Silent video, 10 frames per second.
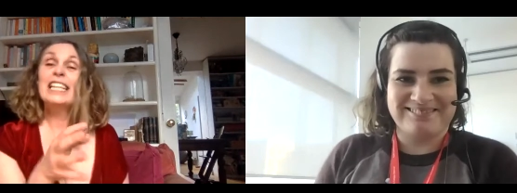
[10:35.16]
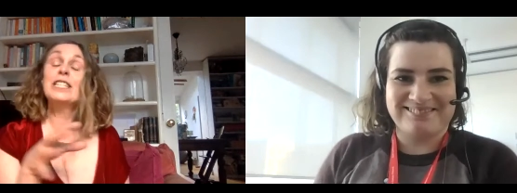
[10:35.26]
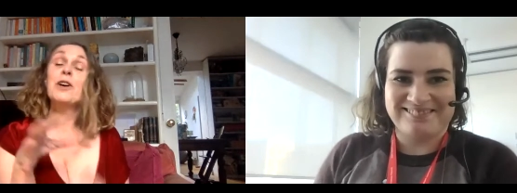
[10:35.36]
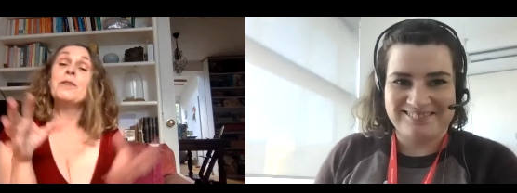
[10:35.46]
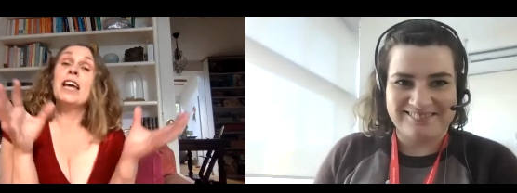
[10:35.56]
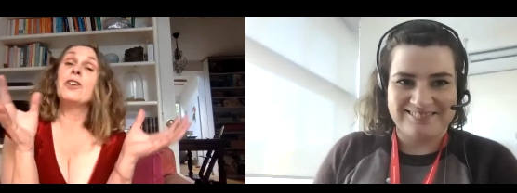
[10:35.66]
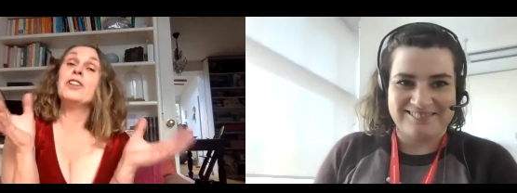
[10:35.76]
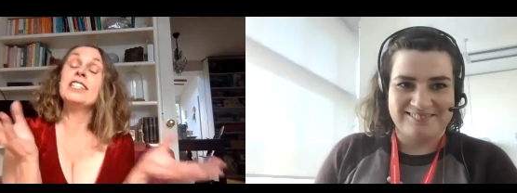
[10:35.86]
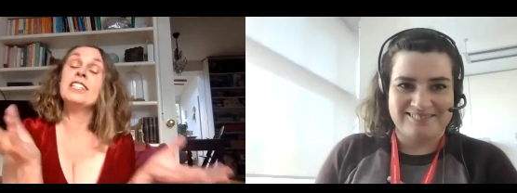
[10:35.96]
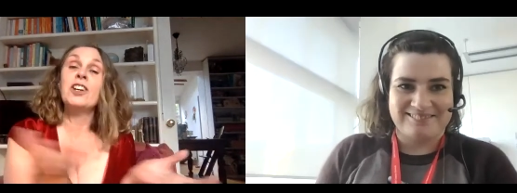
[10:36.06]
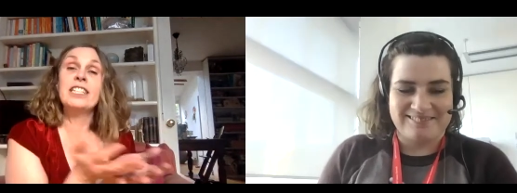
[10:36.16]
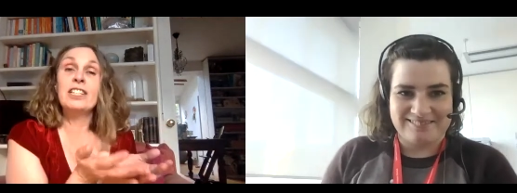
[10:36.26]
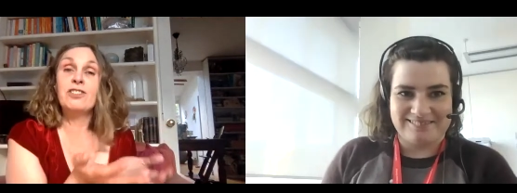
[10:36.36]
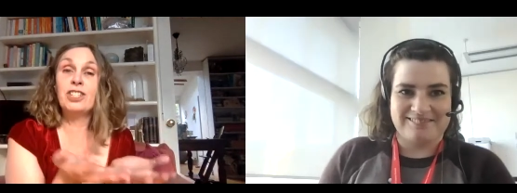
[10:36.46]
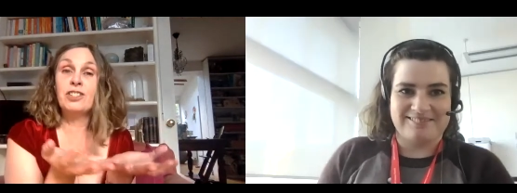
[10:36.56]
Speaker 1: So I'm now going to start to
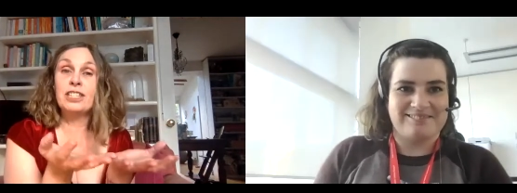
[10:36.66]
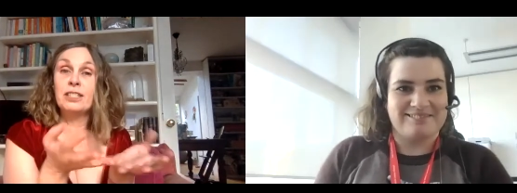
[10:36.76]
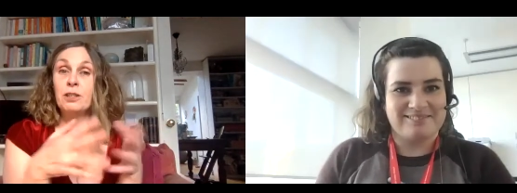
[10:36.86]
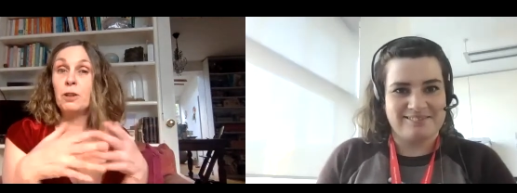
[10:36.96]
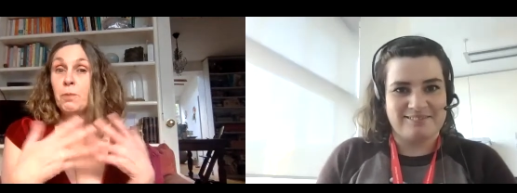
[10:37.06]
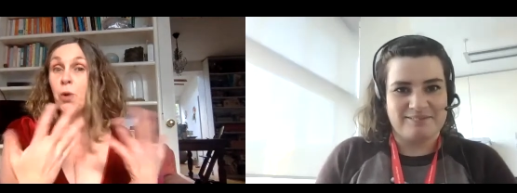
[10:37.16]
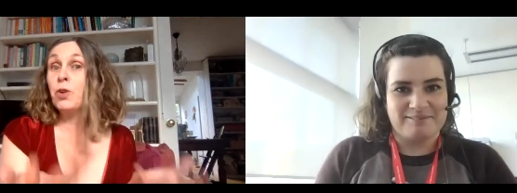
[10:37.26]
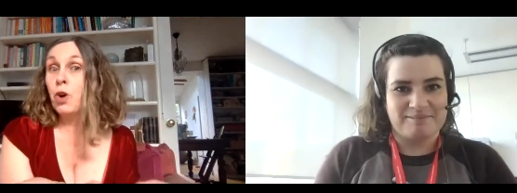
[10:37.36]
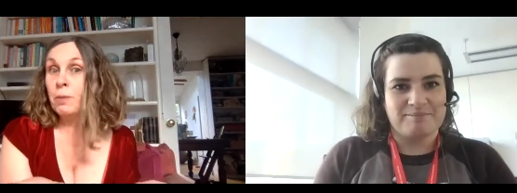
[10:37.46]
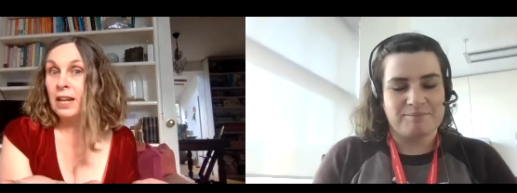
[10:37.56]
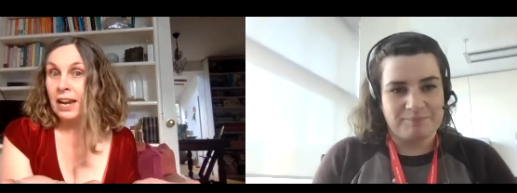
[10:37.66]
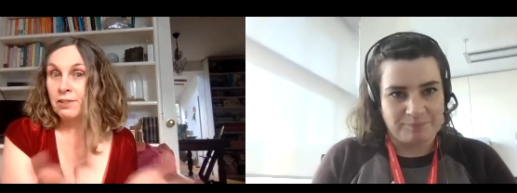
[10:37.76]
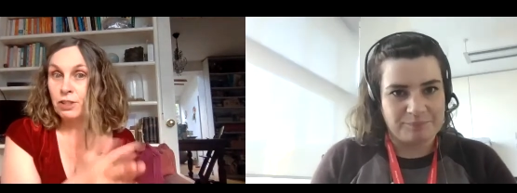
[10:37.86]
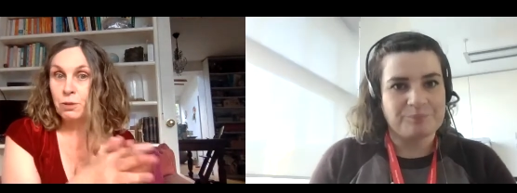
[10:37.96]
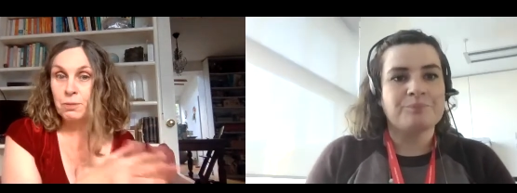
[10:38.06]
introduce a more normal
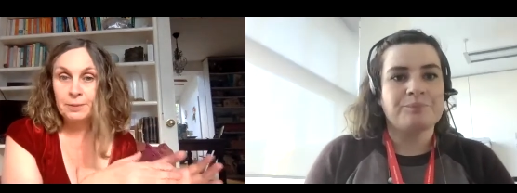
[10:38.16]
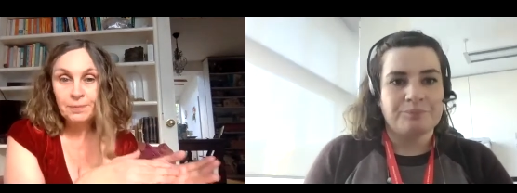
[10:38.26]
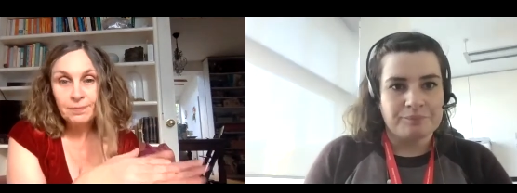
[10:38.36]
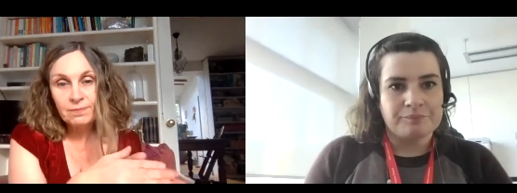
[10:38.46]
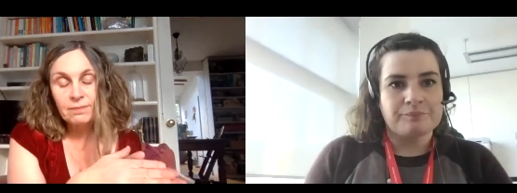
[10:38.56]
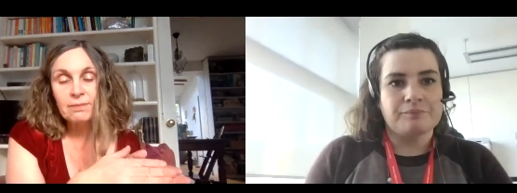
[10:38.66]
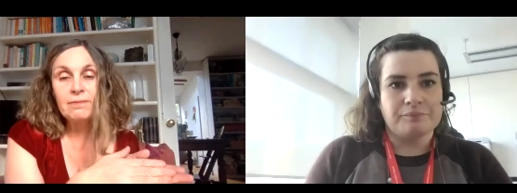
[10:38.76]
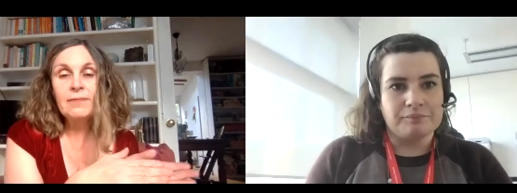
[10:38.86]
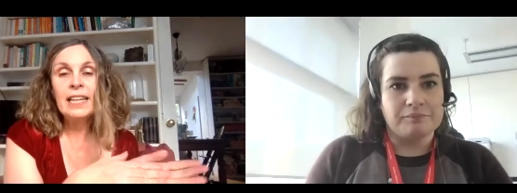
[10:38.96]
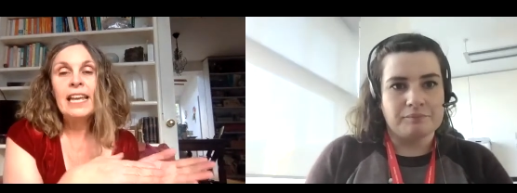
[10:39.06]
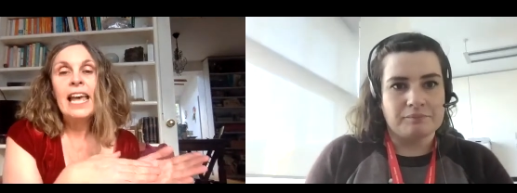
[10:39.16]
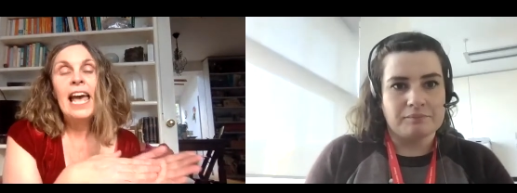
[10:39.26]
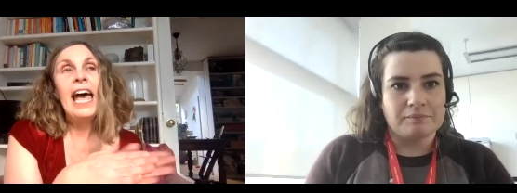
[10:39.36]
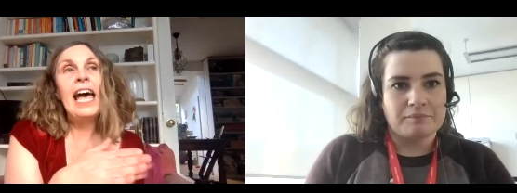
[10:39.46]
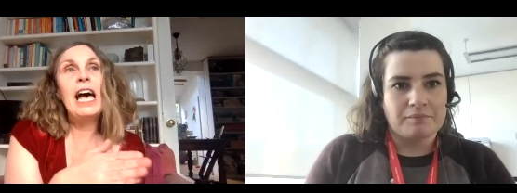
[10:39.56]
Irish woman. Mm.
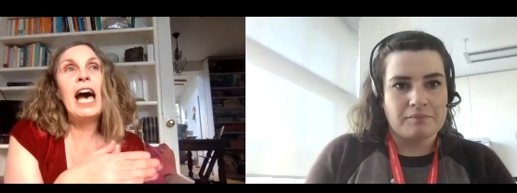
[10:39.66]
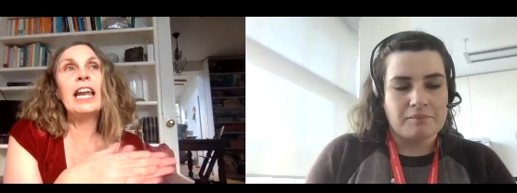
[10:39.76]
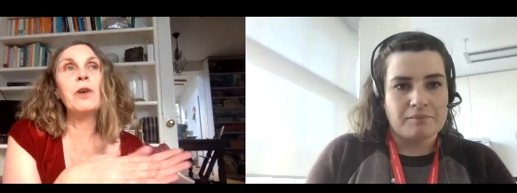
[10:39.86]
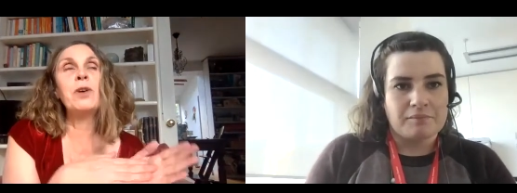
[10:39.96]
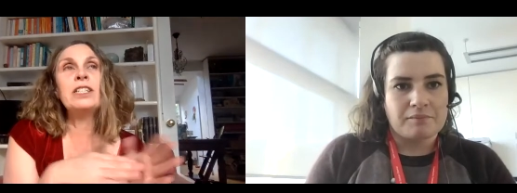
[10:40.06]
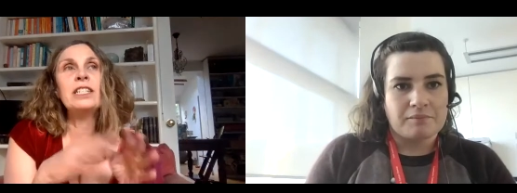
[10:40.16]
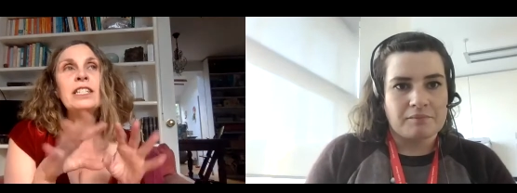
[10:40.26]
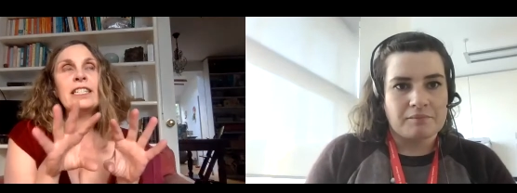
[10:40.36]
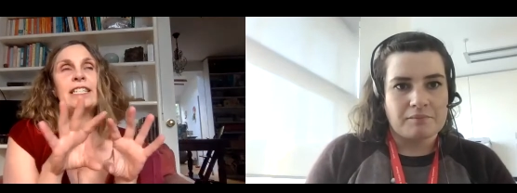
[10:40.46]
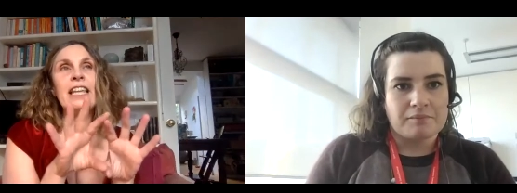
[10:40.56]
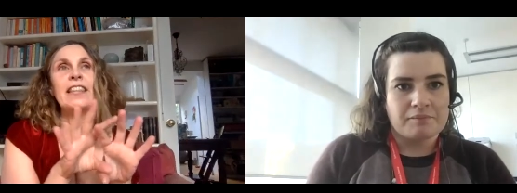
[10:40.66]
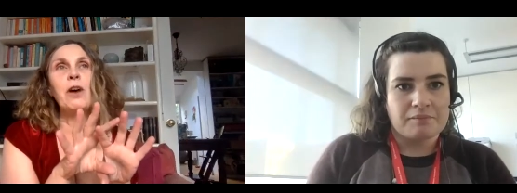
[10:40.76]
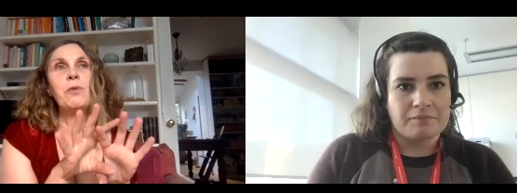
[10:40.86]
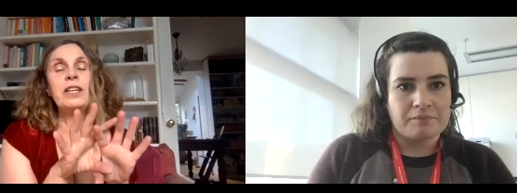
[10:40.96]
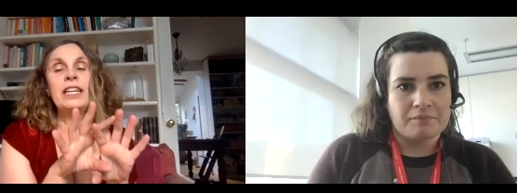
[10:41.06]
Uh, and I want to set
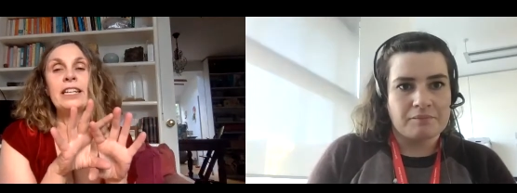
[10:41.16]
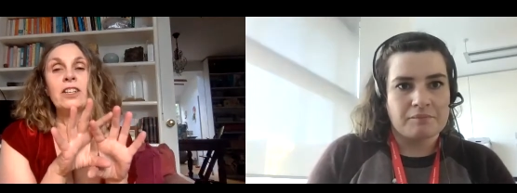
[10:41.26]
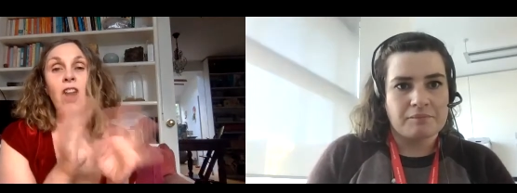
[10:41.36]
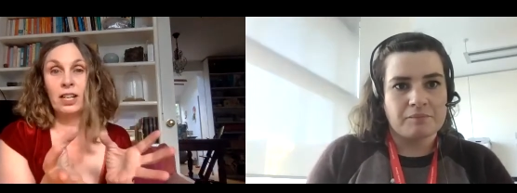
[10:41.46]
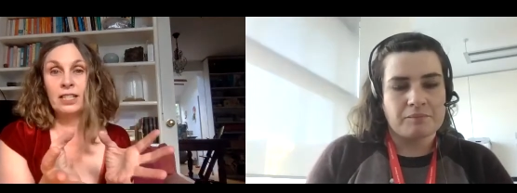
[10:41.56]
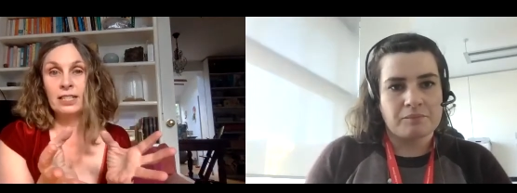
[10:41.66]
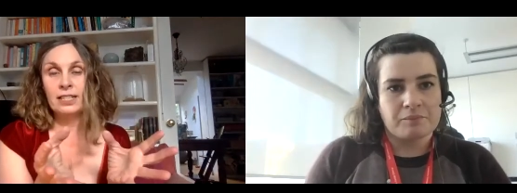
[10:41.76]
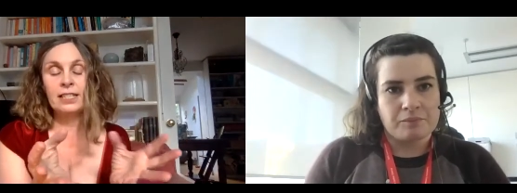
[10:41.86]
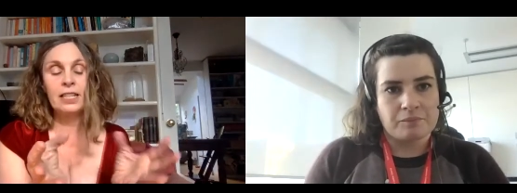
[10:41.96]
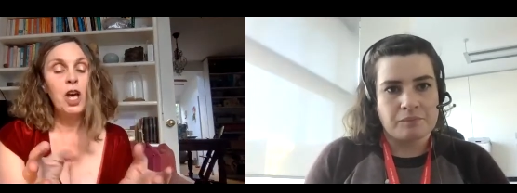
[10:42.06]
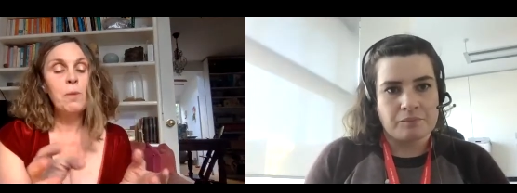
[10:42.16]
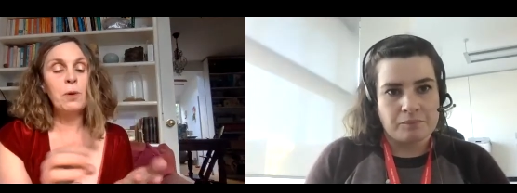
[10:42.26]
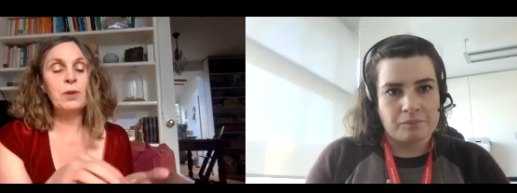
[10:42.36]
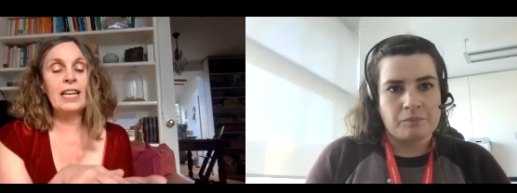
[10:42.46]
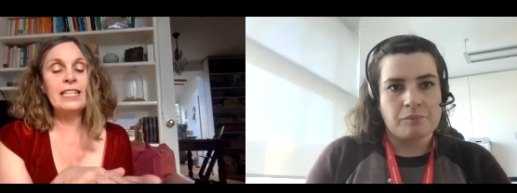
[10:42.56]
that one in gardens, but
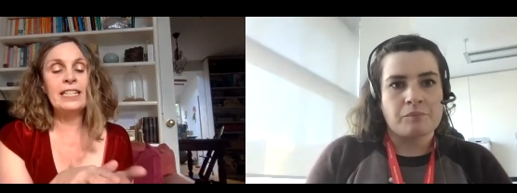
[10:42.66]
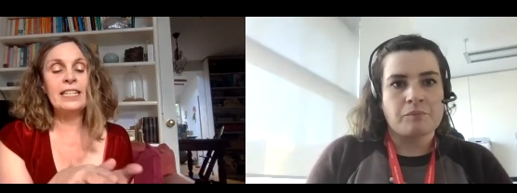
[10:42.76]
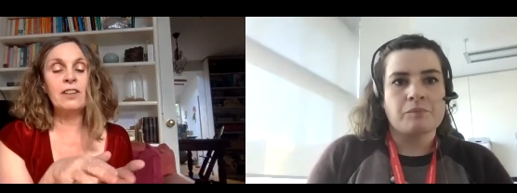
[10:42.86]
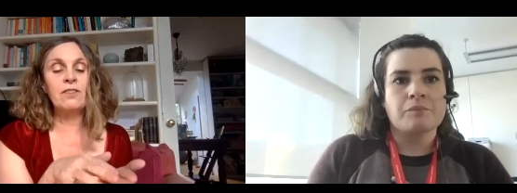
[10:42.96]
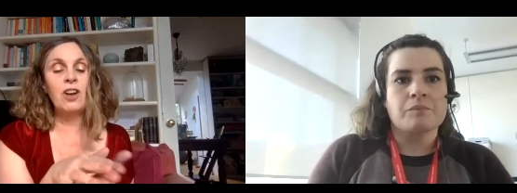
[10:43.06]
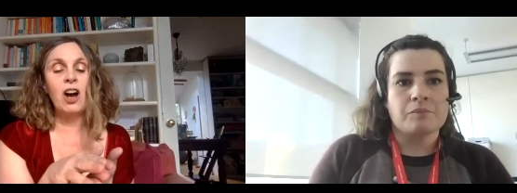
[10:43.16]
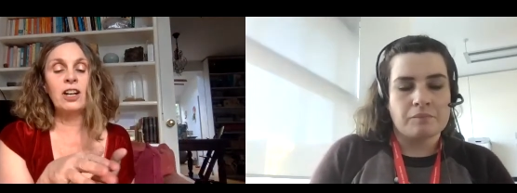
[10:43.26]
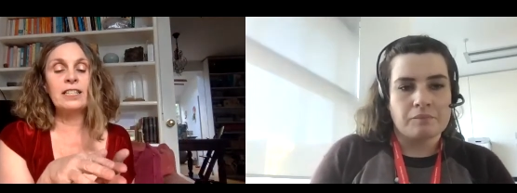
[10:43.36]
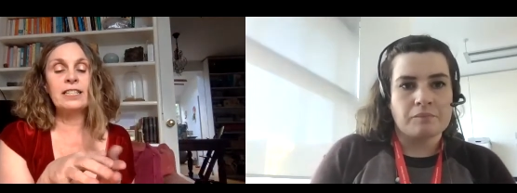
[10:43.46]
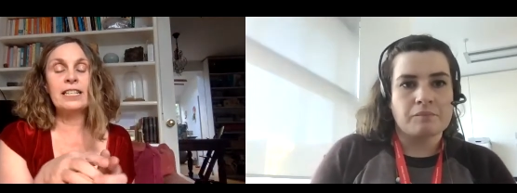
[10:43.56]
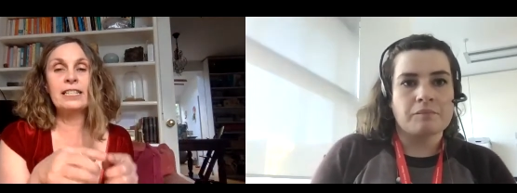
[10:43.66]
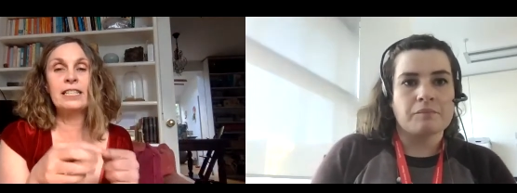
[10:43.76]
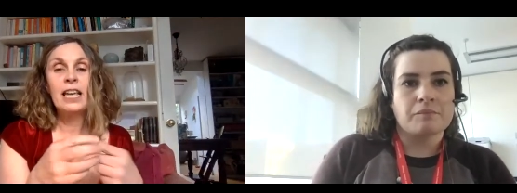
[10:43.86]
with the idea of gardens as